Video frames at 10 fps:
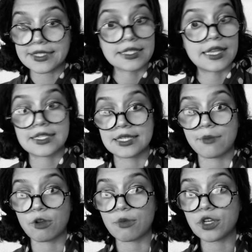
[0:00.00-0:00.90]
guess the last thing
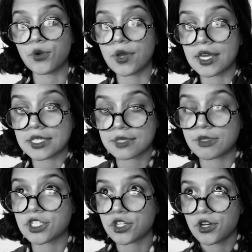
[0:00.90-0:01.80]
I'm going to be doing is
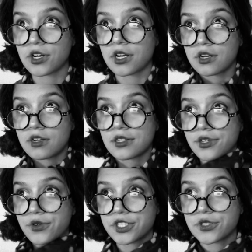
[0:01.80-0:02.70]
Mr.
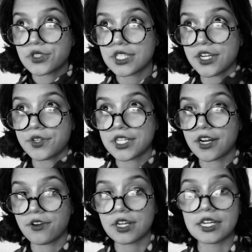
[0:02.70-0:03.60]
Crystal
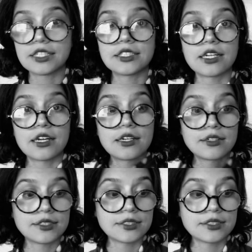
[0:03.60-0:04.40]
secretary is uh,